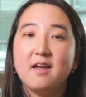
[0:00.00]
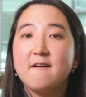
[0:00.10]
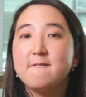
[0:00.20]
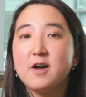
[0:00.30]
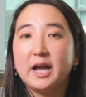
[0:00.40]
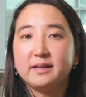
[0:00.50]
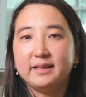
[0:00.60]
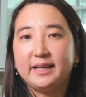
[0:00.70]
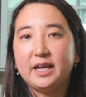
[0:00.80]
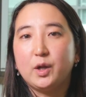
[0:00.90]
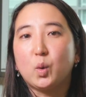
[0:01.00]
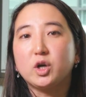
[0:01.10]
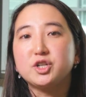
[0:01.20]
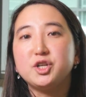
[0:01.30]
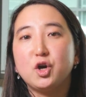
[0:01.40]
Finally, in
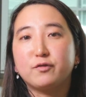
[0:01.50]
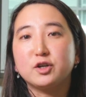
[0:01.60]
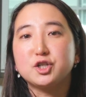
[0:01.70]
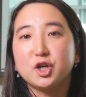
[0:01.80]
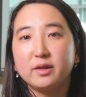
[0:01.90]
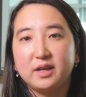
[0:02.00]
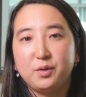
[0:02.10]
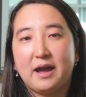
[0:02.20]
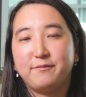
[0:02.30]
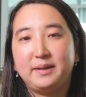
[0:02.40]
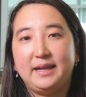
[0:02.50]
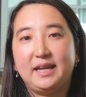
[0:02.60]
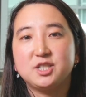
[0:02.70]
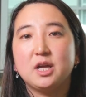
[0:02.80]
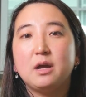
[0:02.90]
order to know for sure that you have
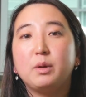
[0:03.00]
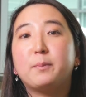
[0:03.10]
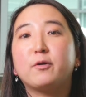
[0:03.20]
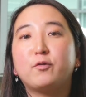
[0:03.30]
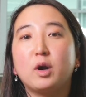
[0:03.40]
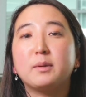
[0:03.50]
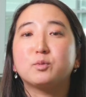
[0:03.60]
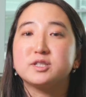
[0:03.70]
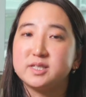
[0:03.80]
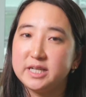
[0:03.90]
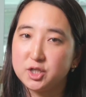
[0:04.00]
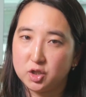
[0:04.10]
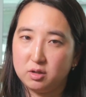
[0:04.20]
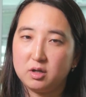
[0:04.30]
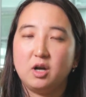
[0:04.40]
PH, we perform a
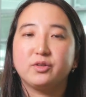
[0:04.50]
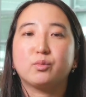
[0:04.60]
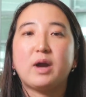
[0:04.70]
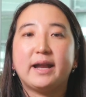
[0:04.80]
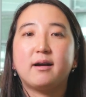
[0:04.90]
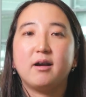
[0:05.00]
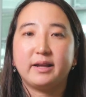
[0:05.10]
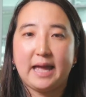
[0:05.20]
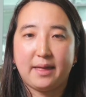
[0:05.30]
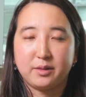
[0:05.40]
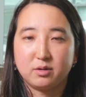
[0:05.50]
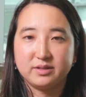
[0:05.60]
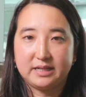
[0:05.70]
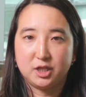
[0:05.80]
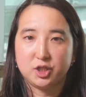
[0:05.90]
procedure called a right heart
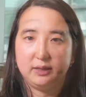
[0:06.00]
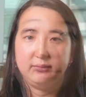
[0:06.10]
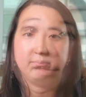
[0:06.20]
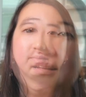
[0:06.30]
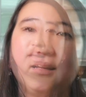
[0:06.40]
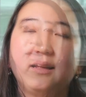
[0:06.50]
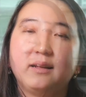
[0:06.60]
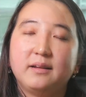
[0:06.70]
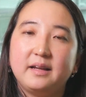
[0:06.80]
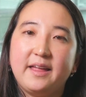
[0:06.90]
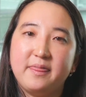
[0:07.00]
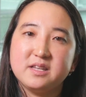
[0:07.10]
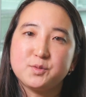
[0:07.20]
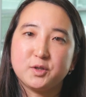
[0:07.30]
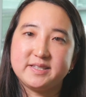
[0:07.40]
catheterization. In
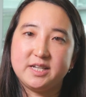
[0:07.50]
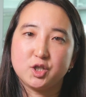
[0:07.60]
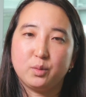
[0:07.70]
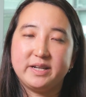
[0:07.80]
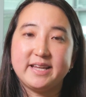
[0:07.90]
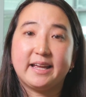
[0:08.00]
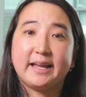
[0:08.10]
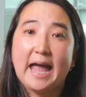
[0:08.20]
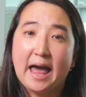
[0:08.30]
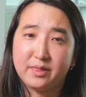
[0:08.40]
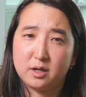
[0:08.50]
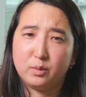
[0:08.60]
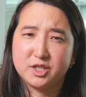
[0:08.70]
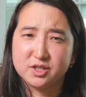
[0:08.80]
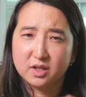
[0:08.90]
this procedure, we take a catheter,
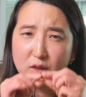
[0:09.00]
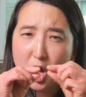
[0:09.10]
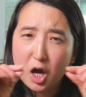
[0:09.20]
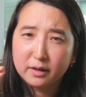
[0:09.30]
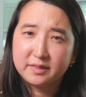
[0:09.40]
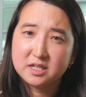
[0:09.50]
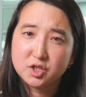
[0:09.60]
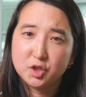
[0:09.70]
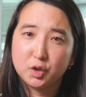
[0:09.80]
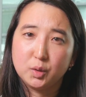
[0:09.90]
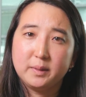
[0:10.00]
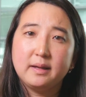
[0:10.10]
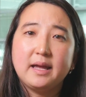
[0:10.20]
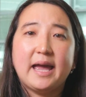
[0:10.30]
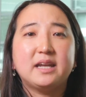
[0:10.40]
which is a long, thin tube,
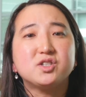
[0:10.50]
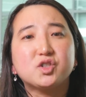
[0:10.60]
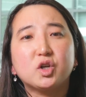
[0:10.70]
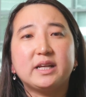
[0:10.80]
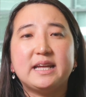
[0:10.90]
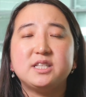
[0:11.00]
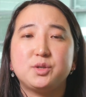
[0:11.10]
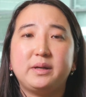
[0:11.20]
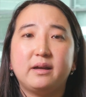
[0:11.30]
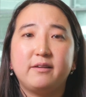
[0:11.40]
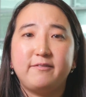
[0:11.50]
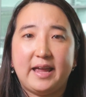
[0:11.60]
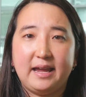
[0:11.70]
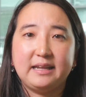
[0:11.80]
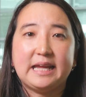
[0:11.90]
and insert it into a
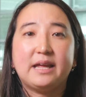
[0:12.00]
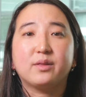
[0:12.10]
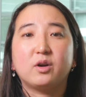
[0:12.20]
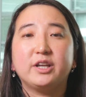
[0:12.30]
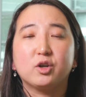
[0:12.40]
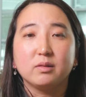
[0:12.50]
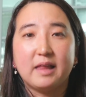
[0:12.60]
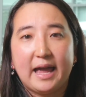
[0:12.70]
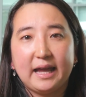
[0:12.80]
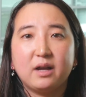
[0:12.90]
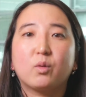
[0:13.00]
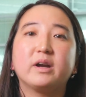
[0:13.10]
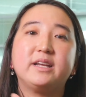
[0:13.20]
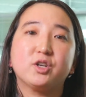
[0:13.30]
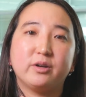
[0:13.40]
vein either in your leg or
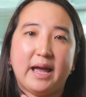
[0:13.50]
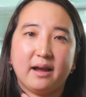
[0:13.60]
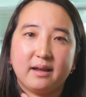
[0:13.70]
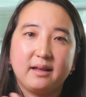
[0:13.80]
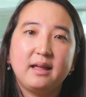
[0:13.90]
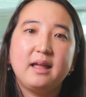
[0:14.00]
in your neck,